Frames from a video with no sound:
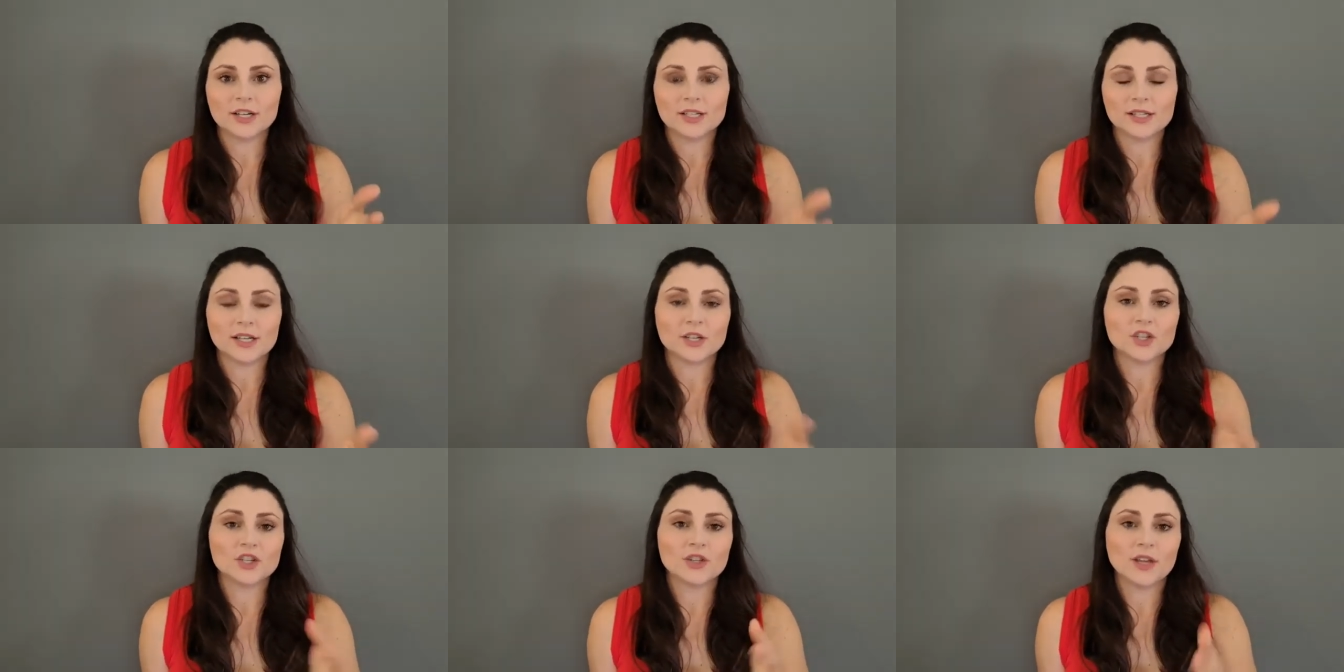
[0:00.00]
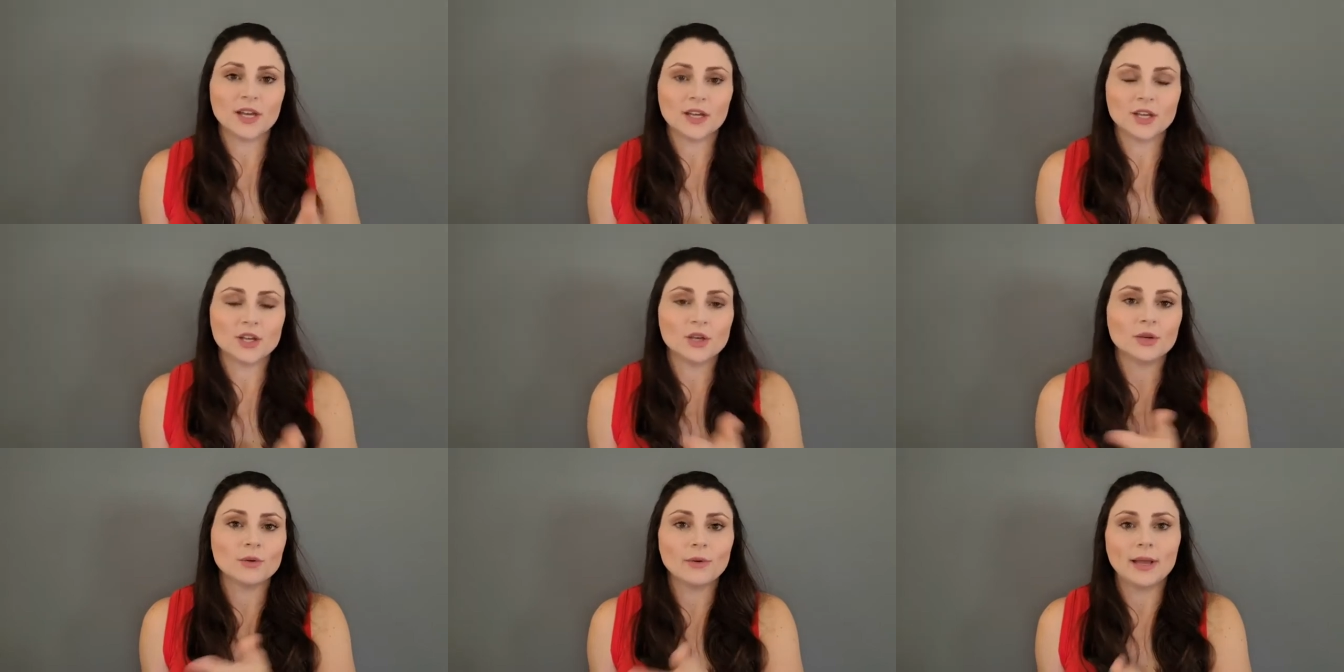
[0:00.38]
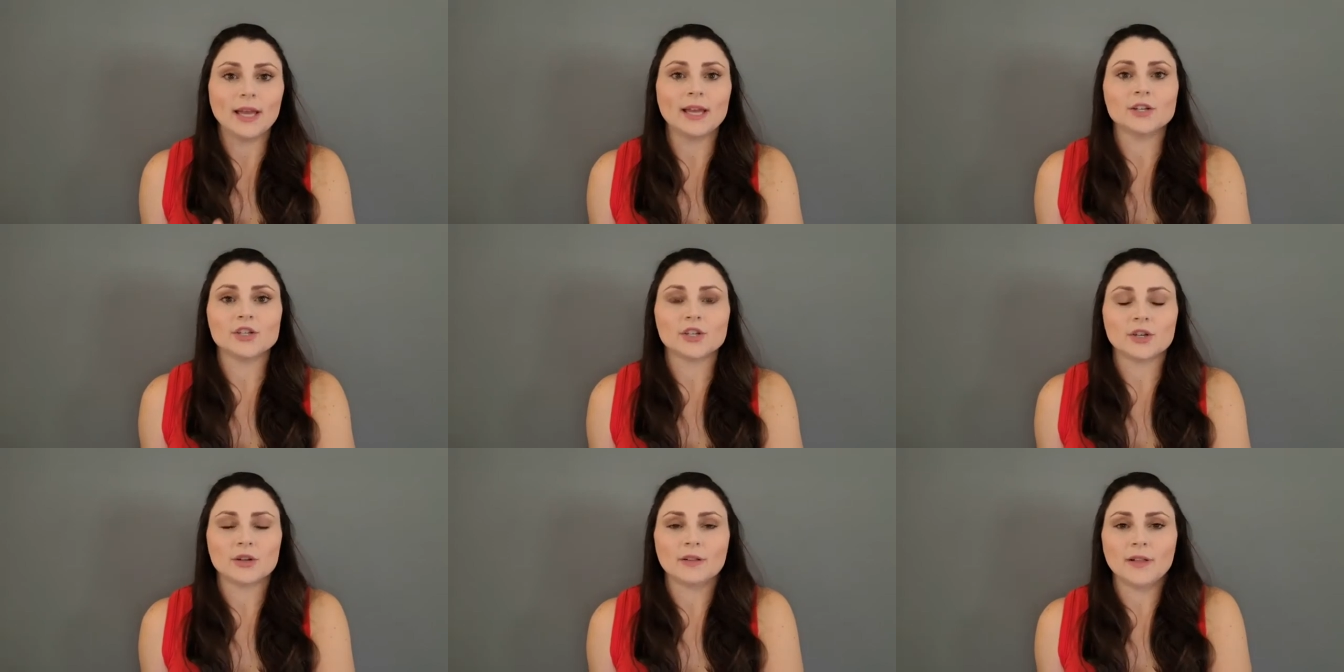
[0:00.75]
such that you
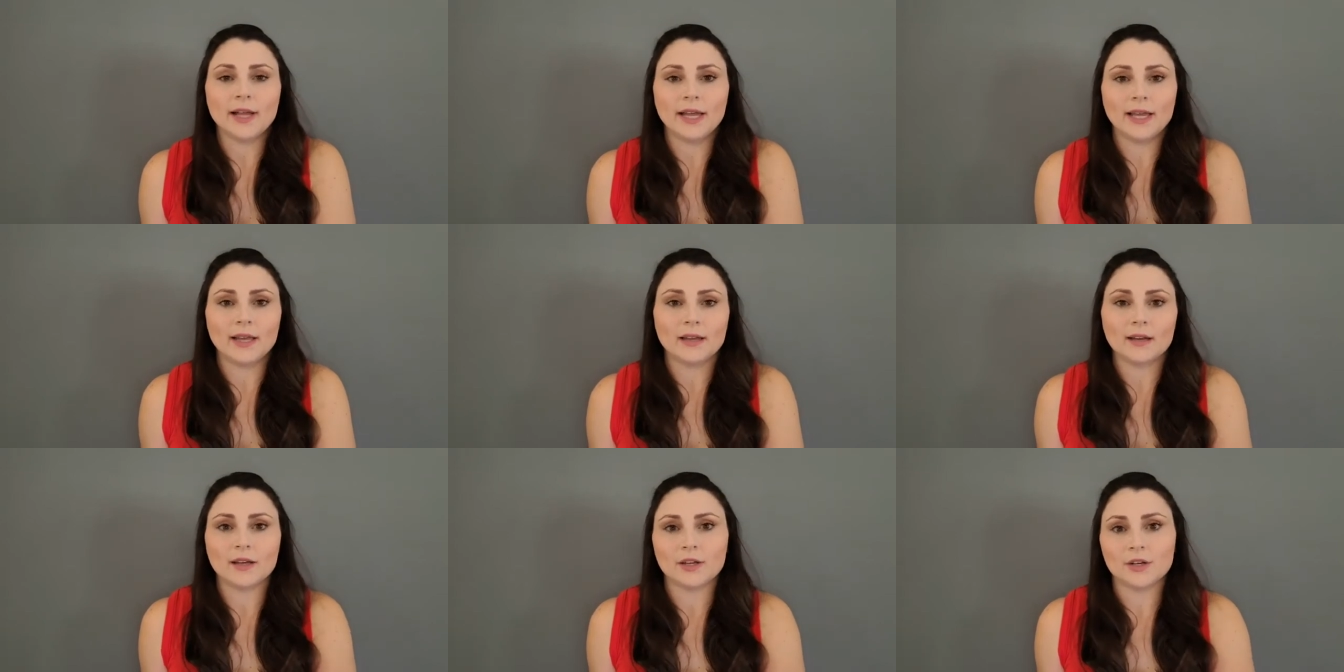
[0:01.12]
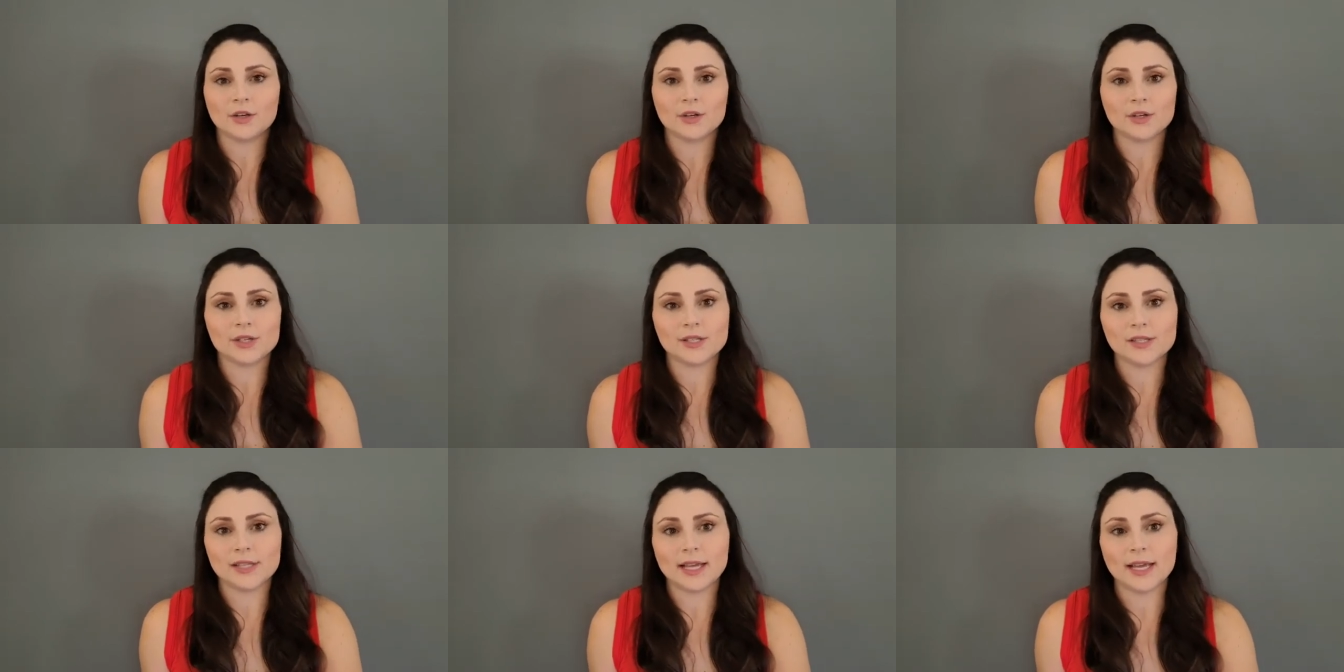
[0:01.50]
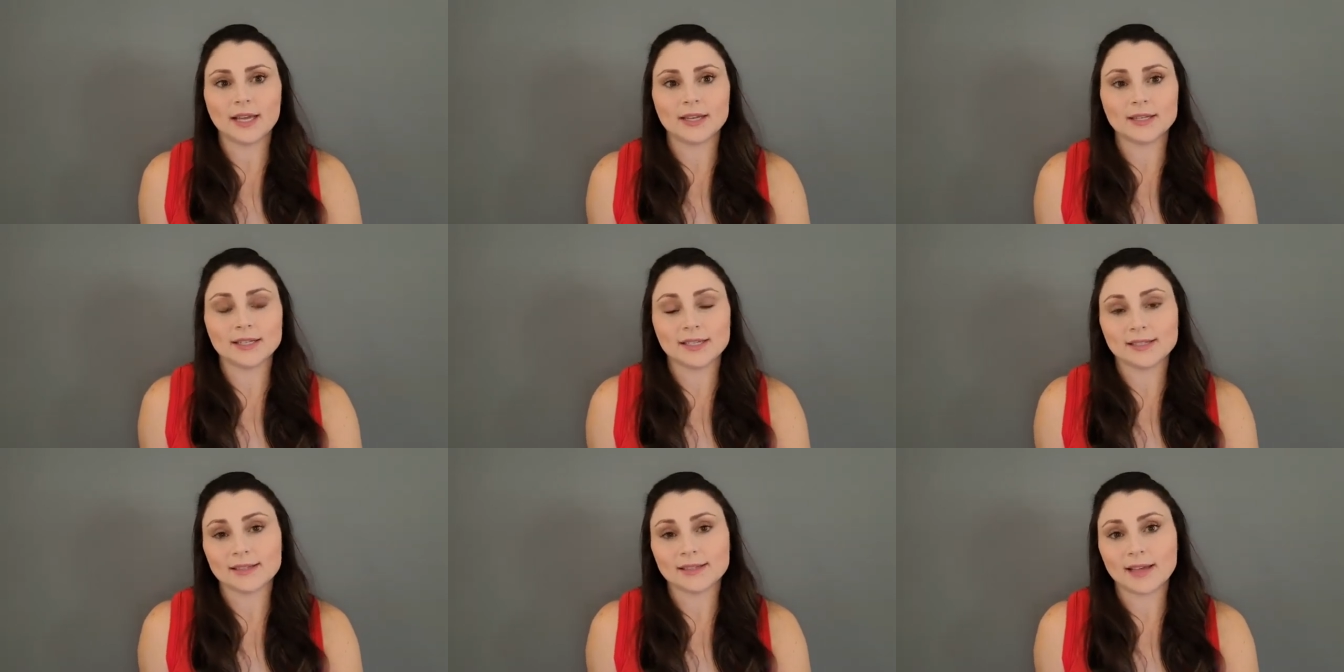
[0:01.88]
and your client
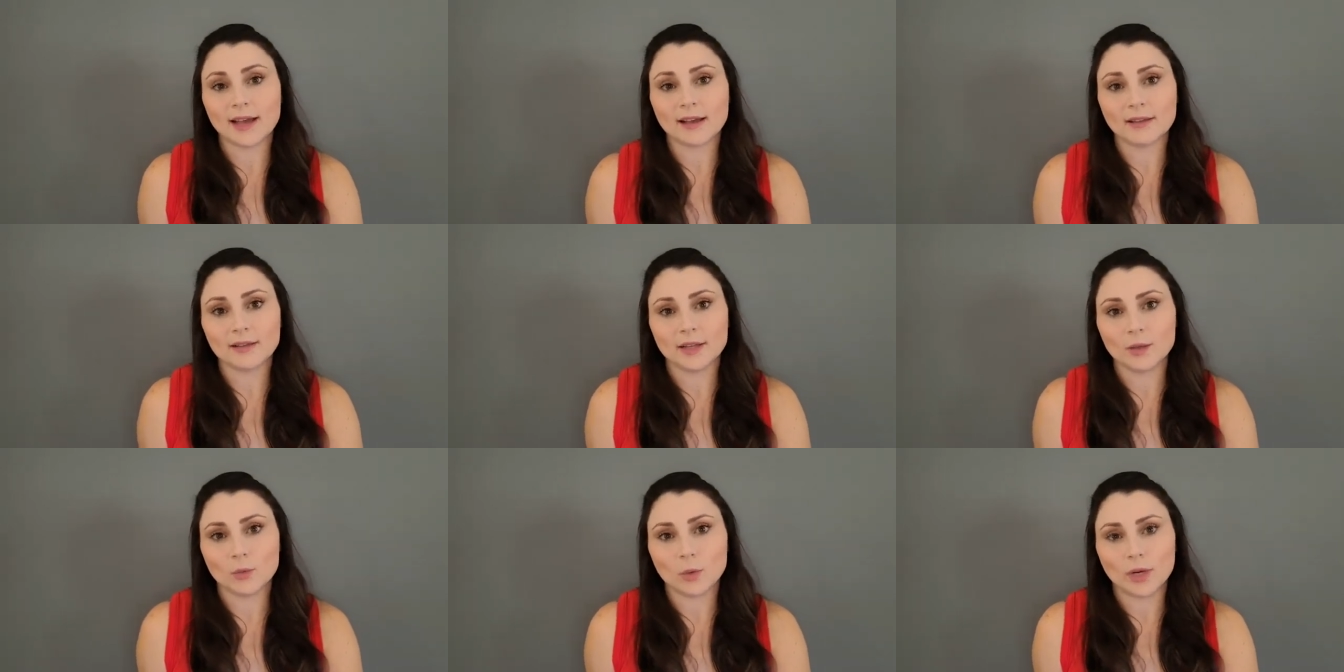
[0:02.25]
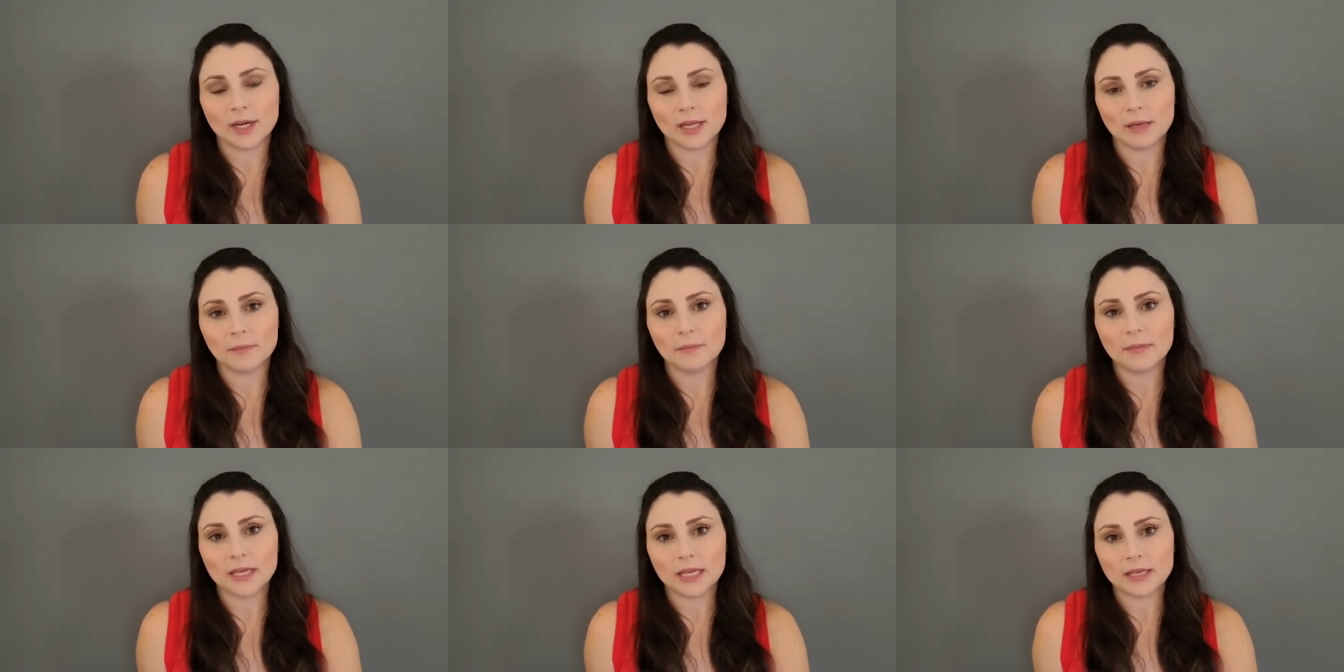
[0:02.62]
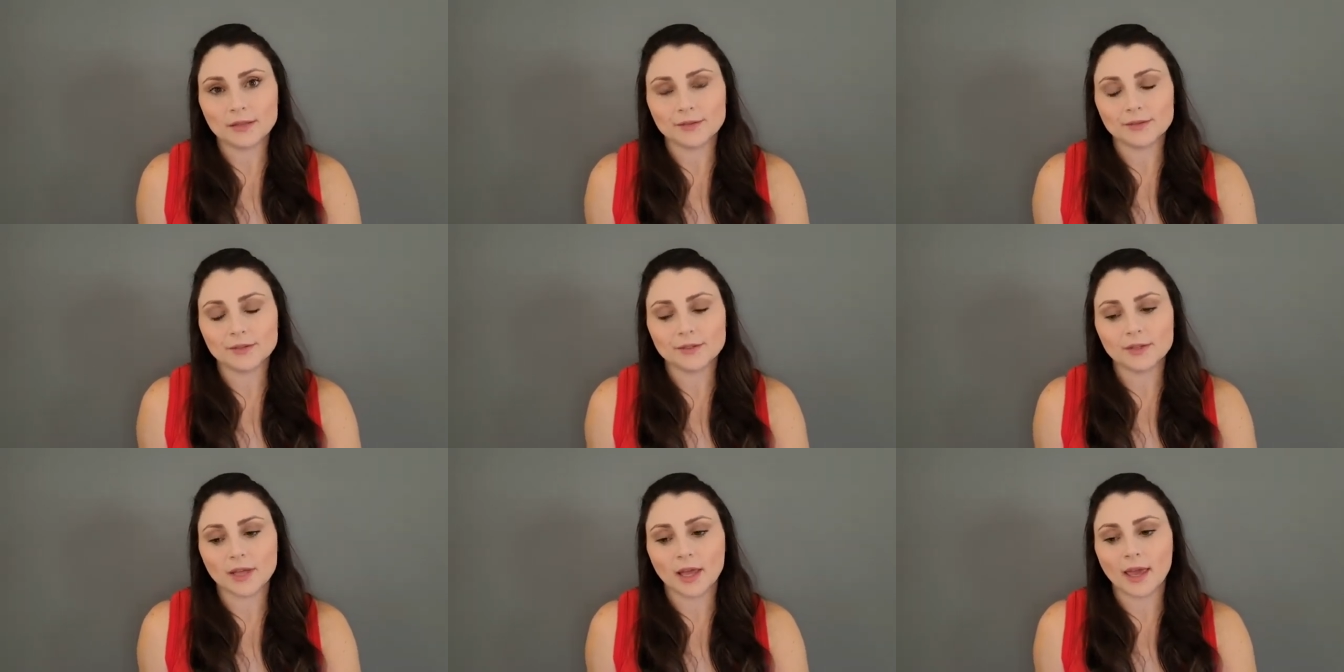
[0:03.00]
understand exactly what it
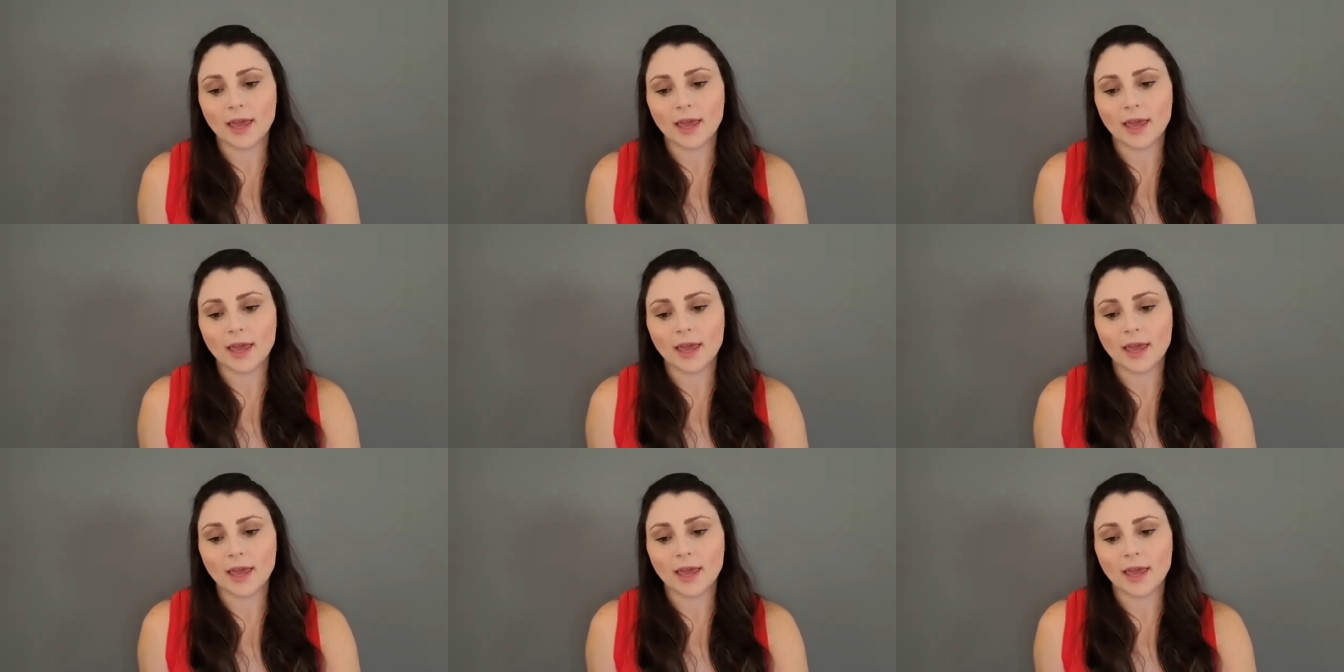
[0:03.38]
means.